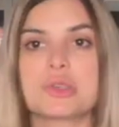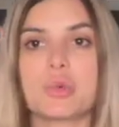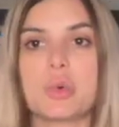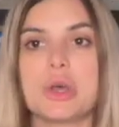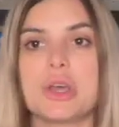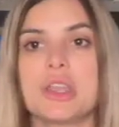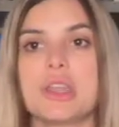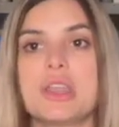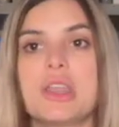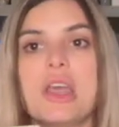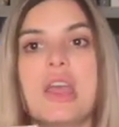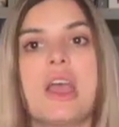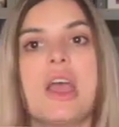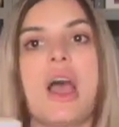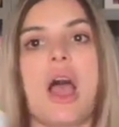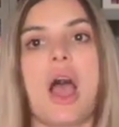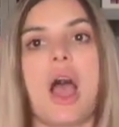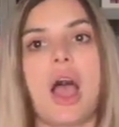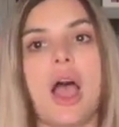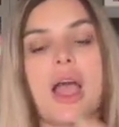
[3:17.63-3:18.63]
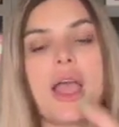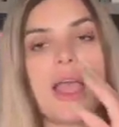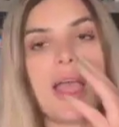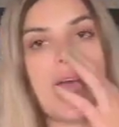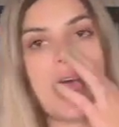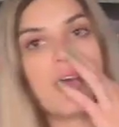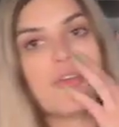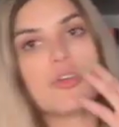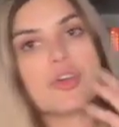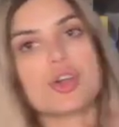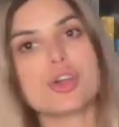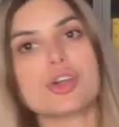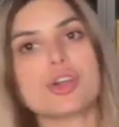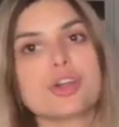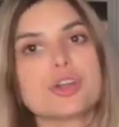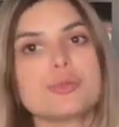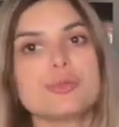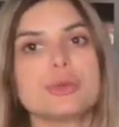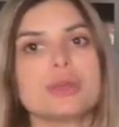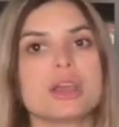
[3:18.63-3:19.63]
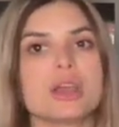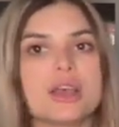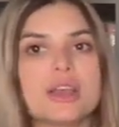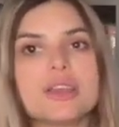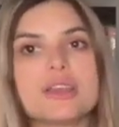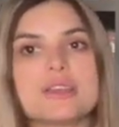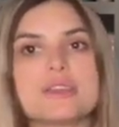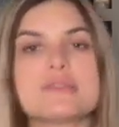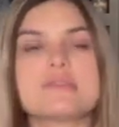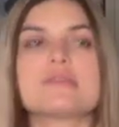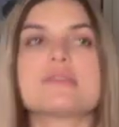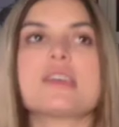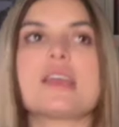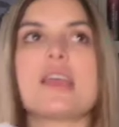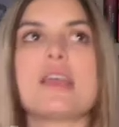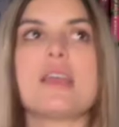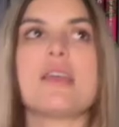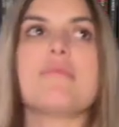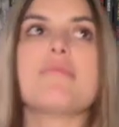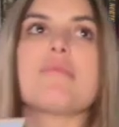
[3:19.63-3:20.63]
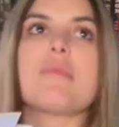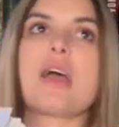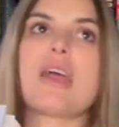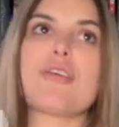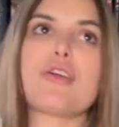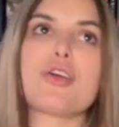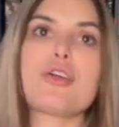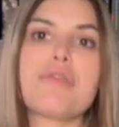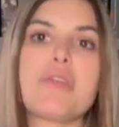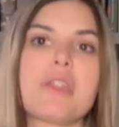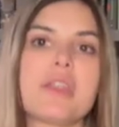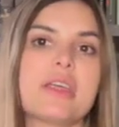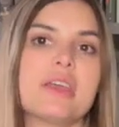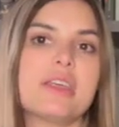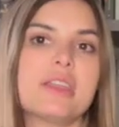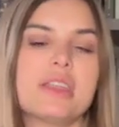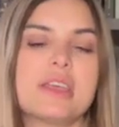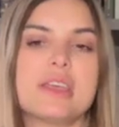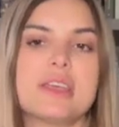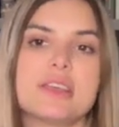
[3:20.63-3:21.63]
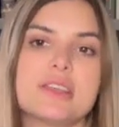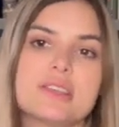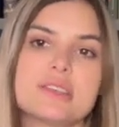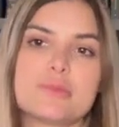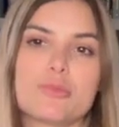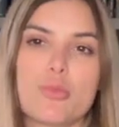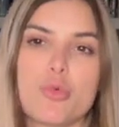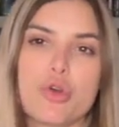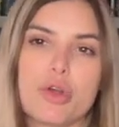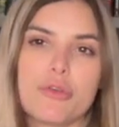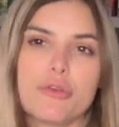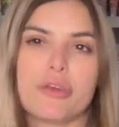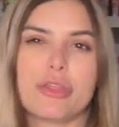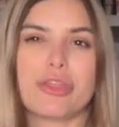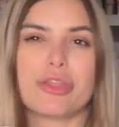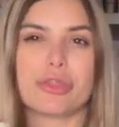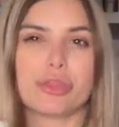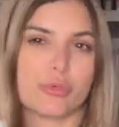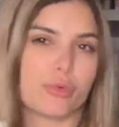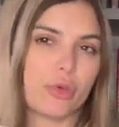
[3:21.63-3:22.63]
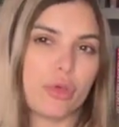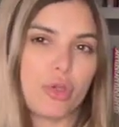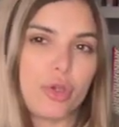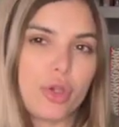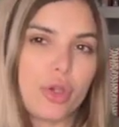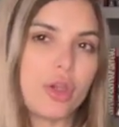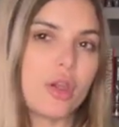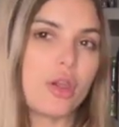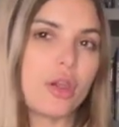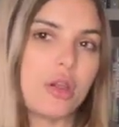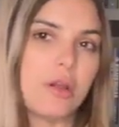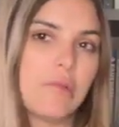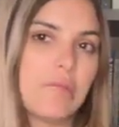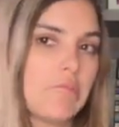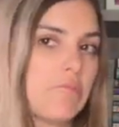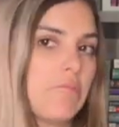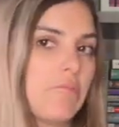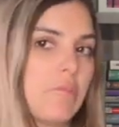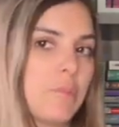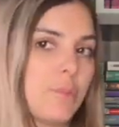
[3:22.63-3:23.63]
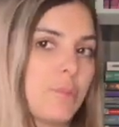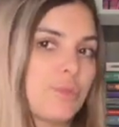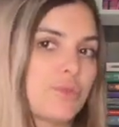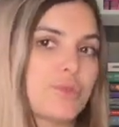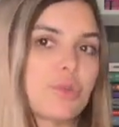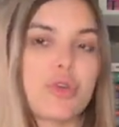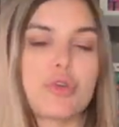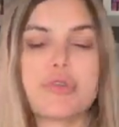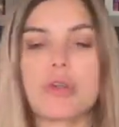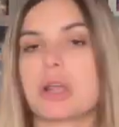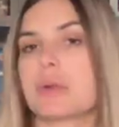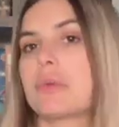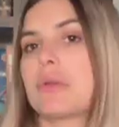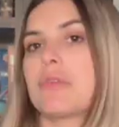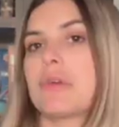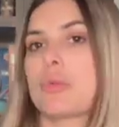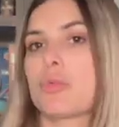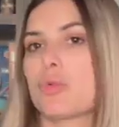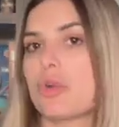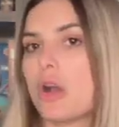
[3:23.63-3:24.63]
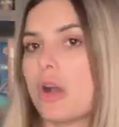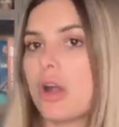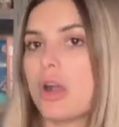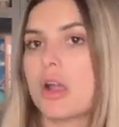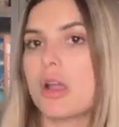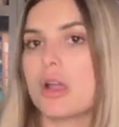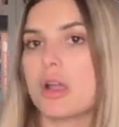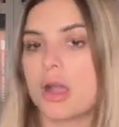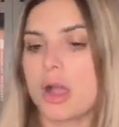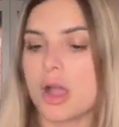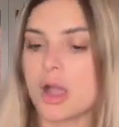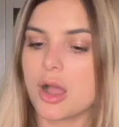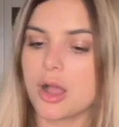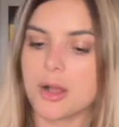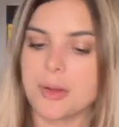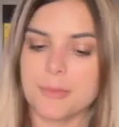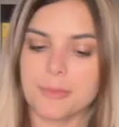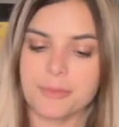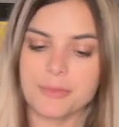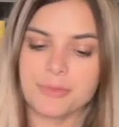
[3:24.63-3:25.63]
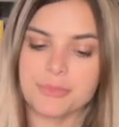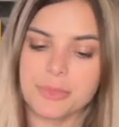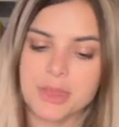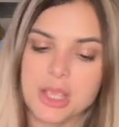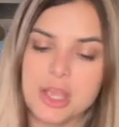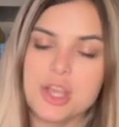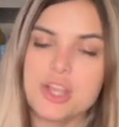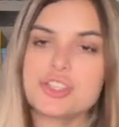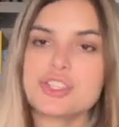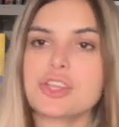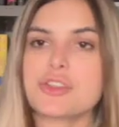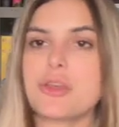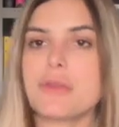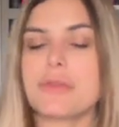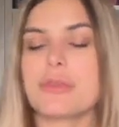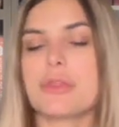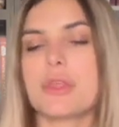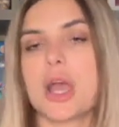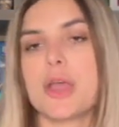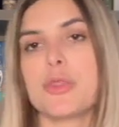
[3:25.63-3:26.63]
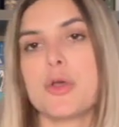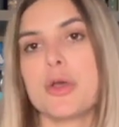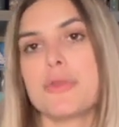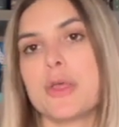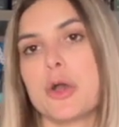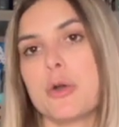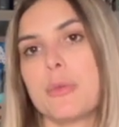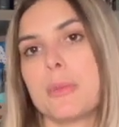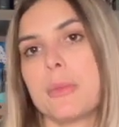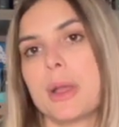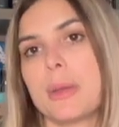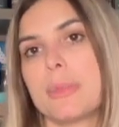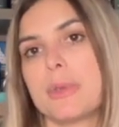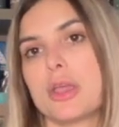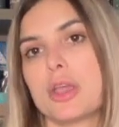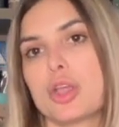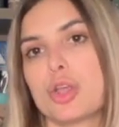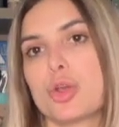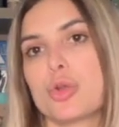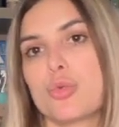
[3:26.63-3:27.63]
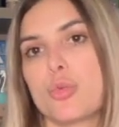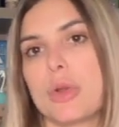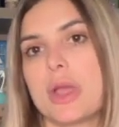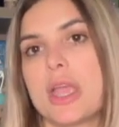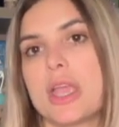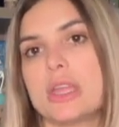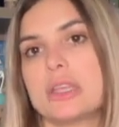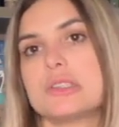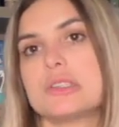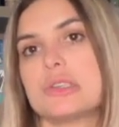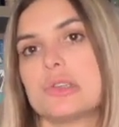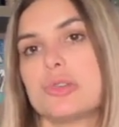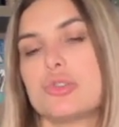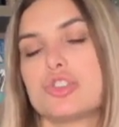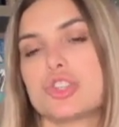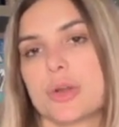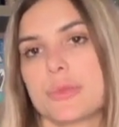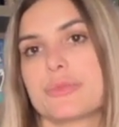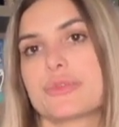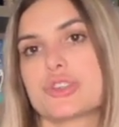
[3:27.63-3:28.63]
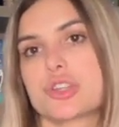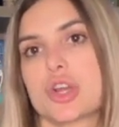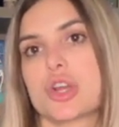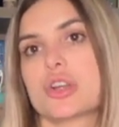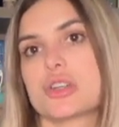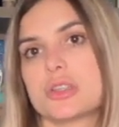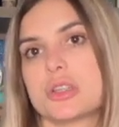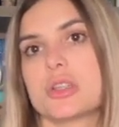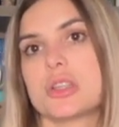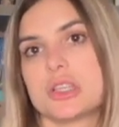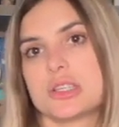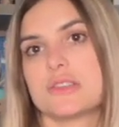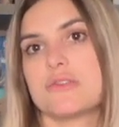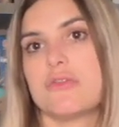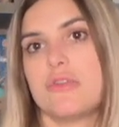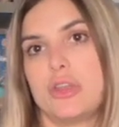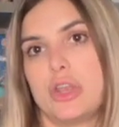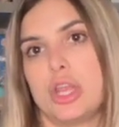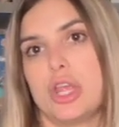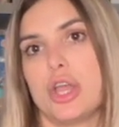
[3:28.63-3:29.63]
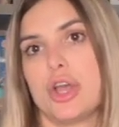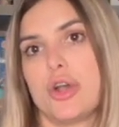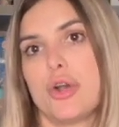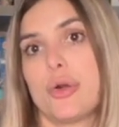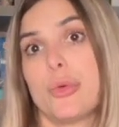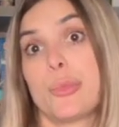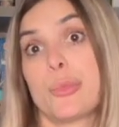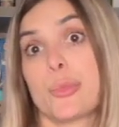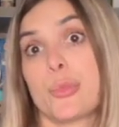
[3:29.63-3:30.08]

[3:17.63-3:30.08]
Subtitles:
one. I have heard, because I've heard that it is more of a thriller, so correct me if I'm wrong. So I thought that might be a good way to jumpstart this video.